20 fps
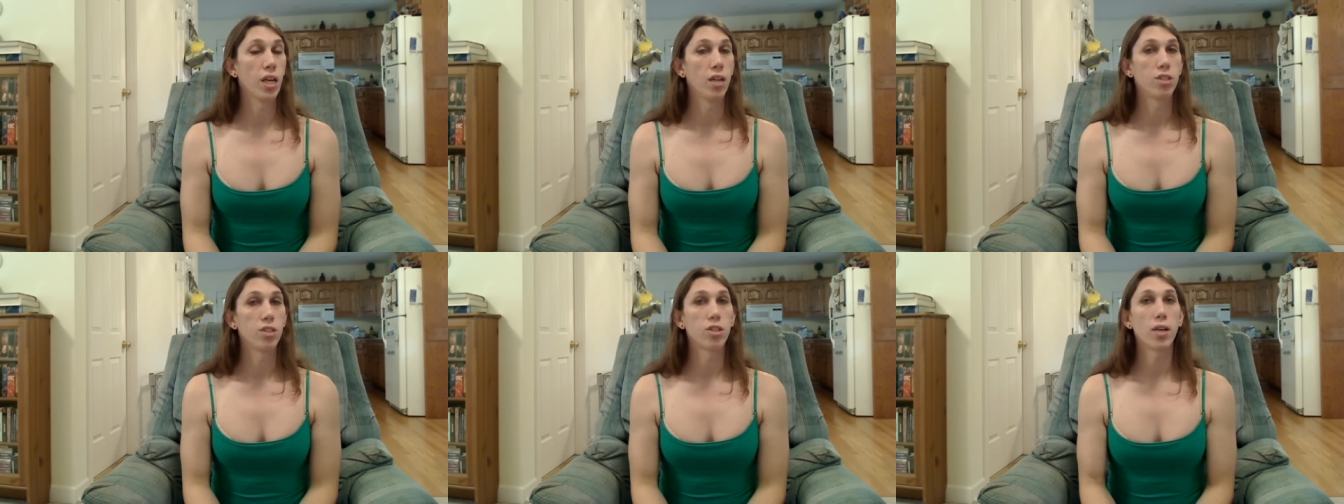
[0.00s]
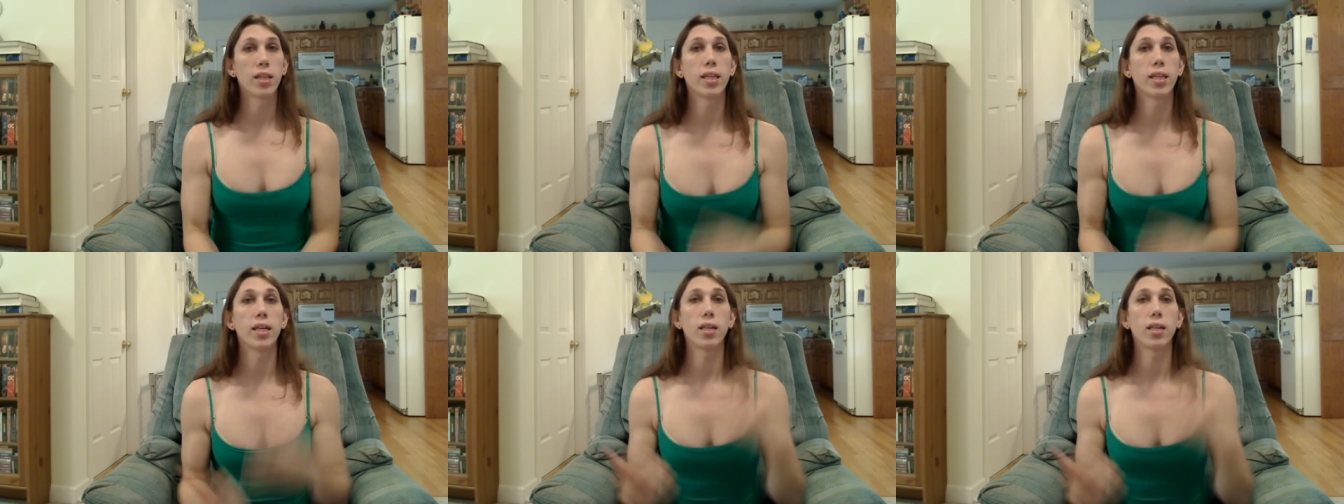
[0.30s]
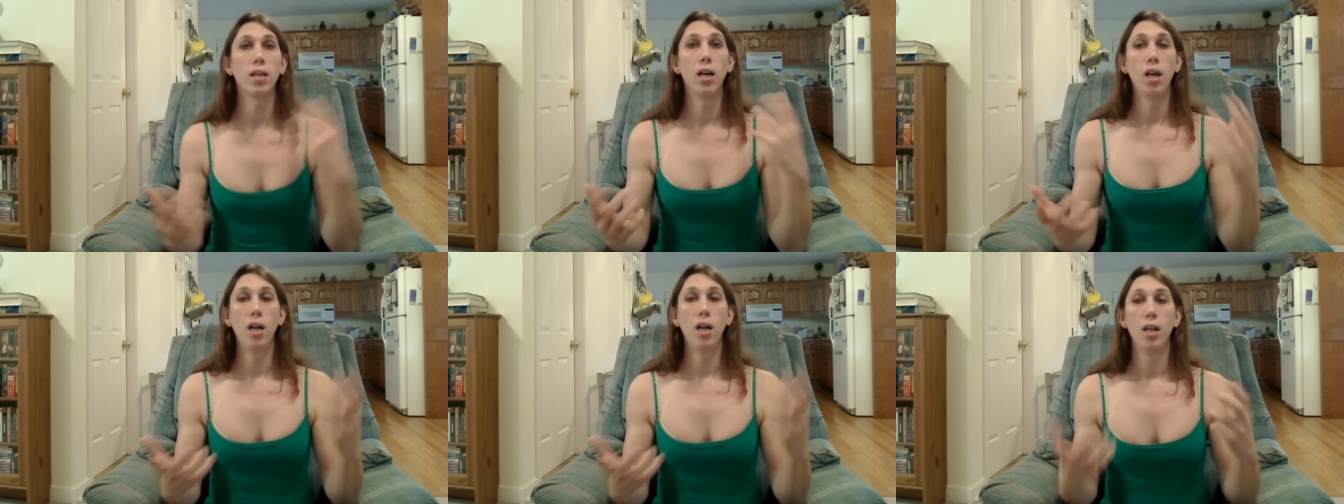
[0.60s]
So I think
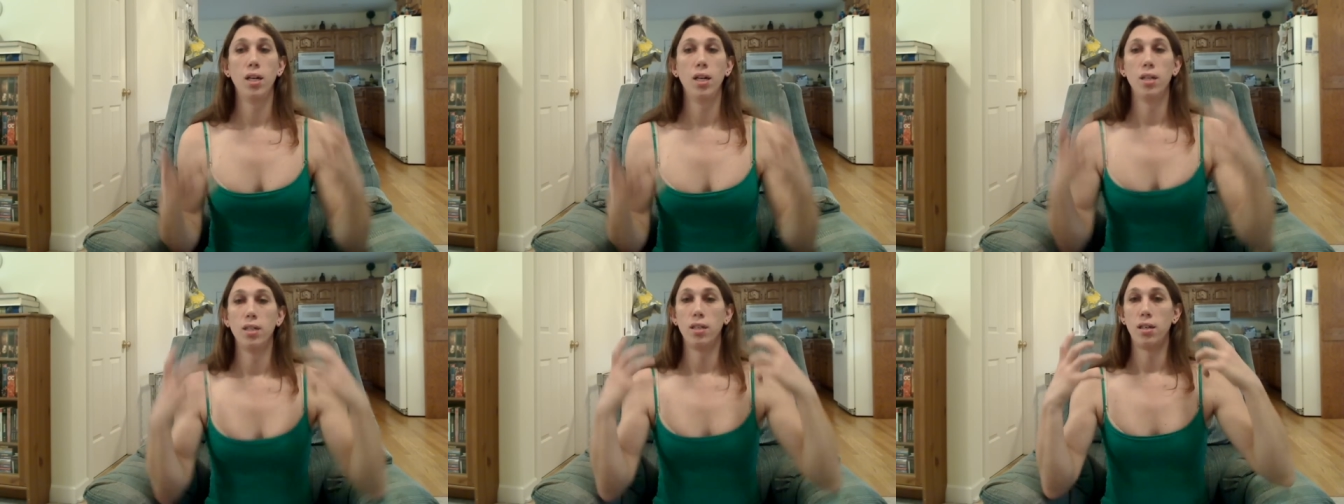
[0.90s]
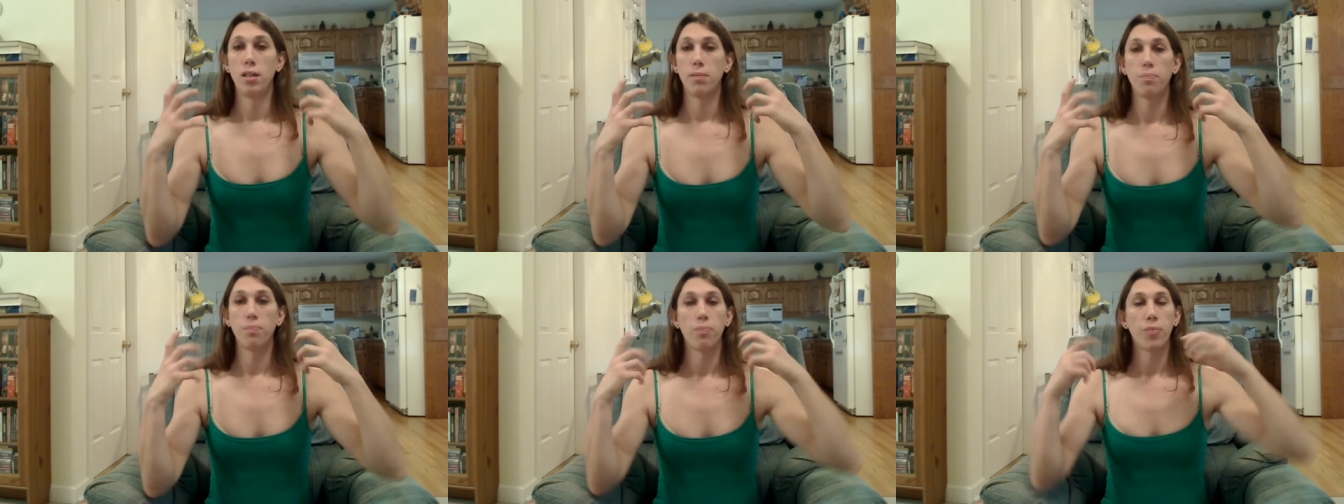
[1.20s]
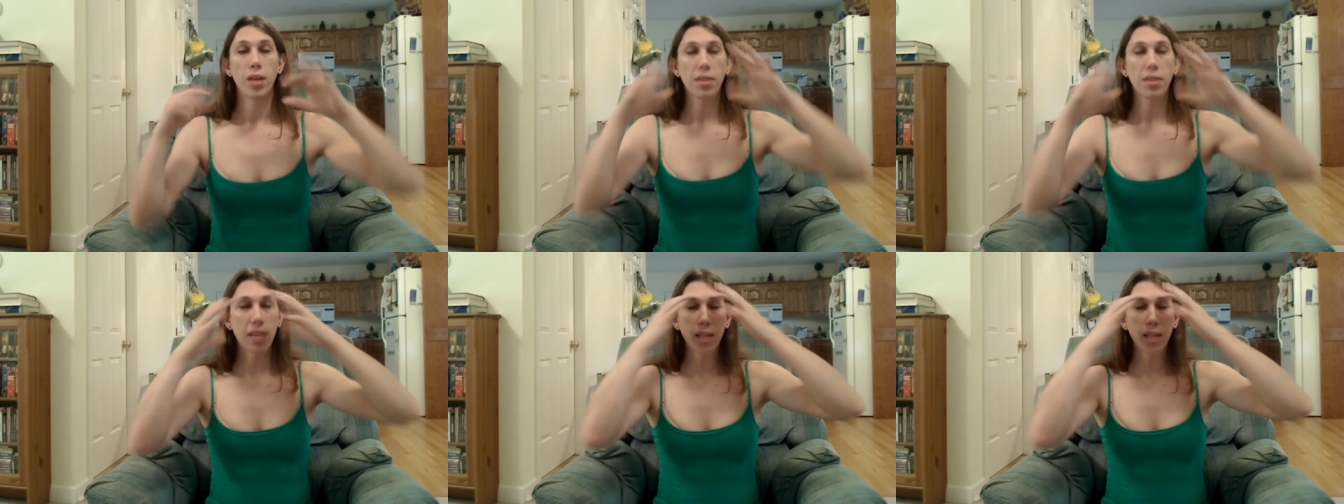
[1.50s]

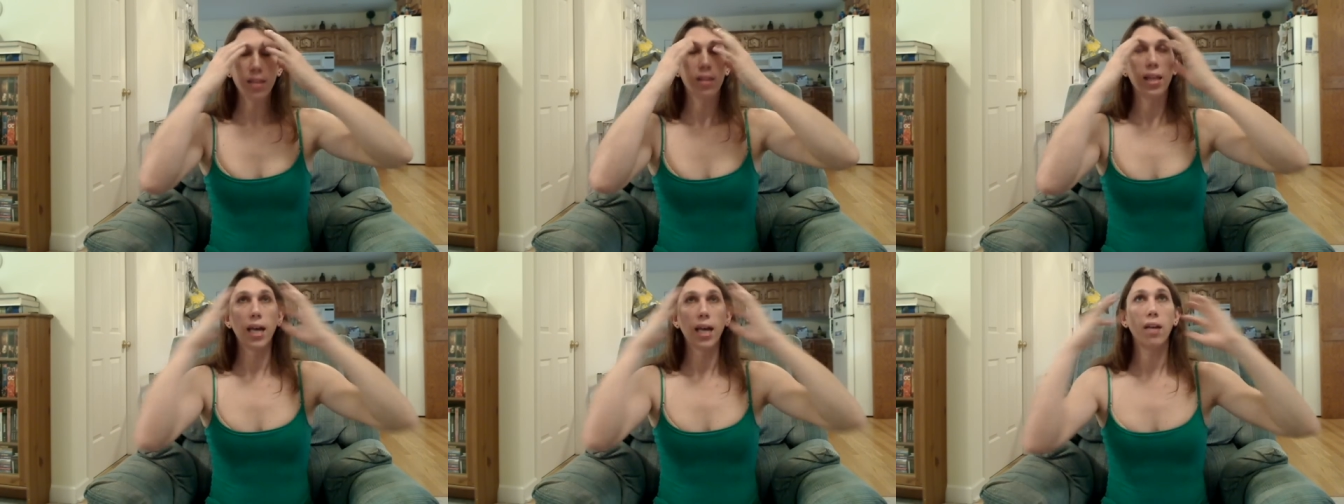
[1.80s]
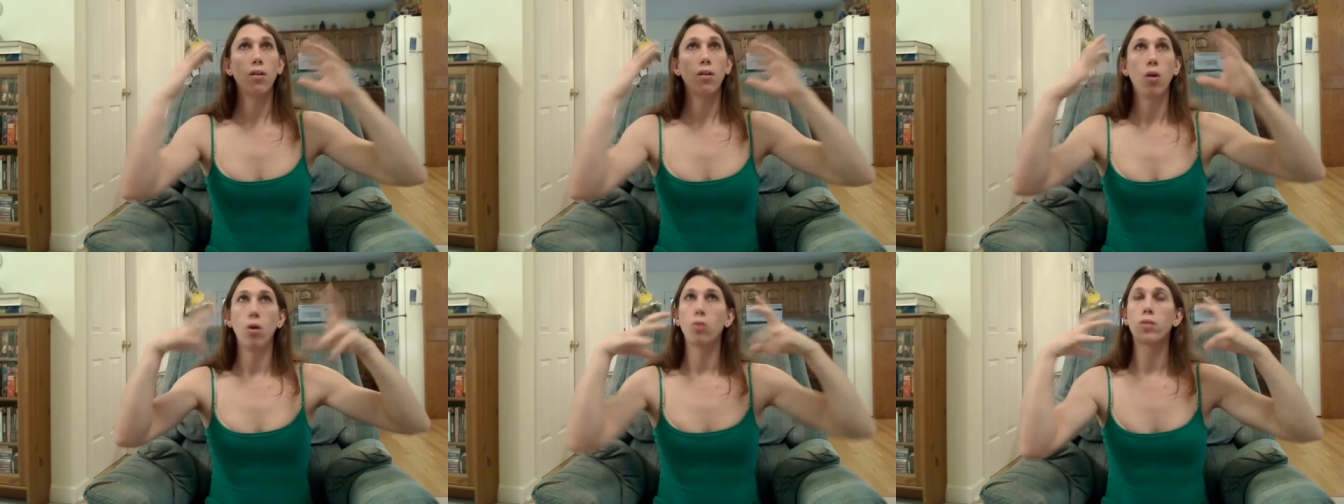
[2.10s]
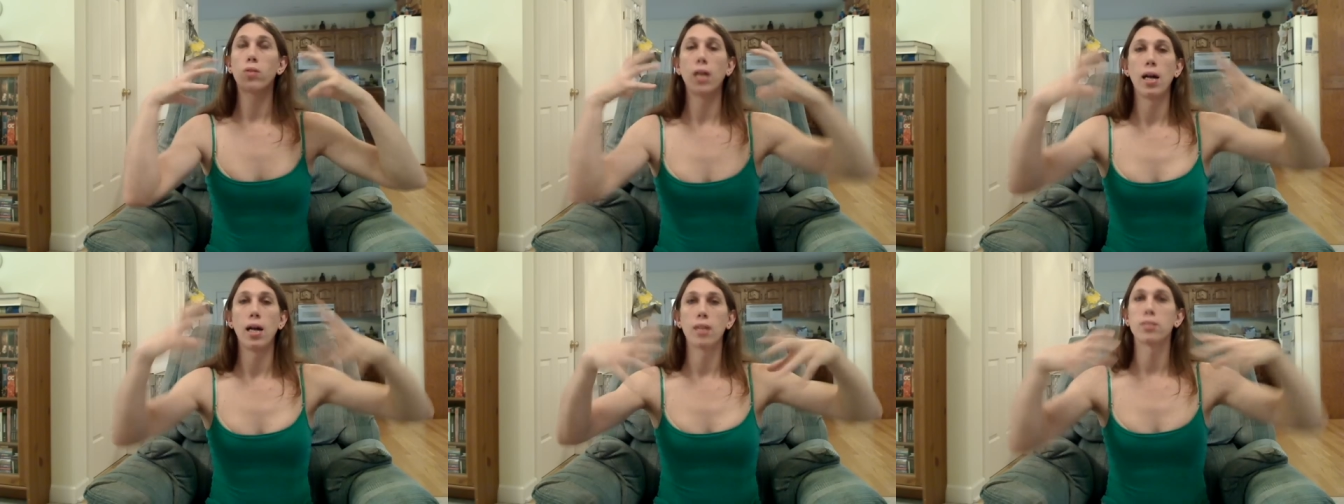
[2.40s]
that
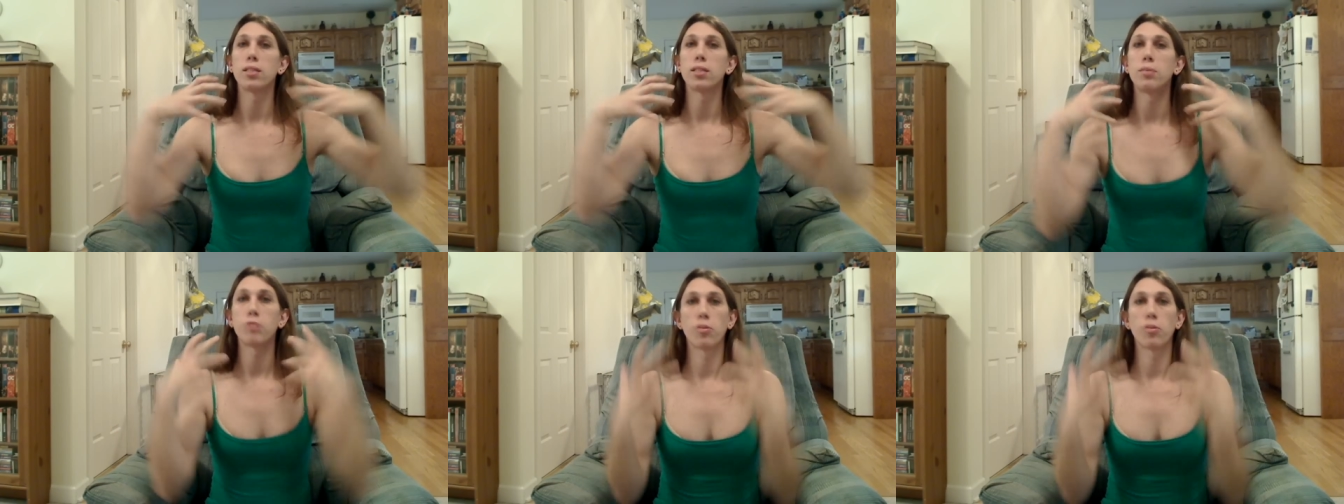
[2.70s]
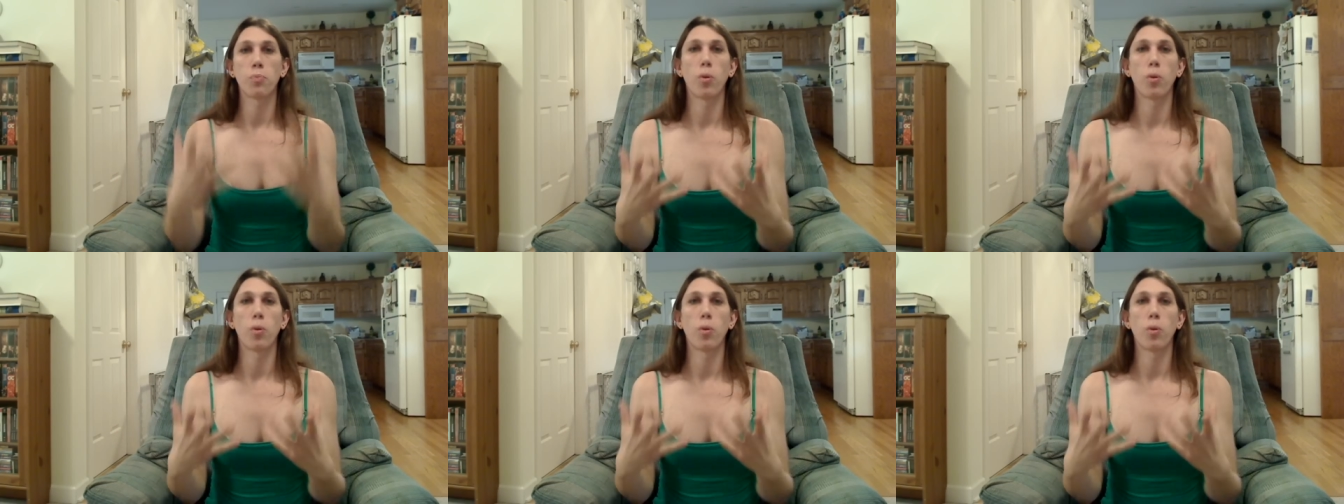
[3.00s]
whole concept of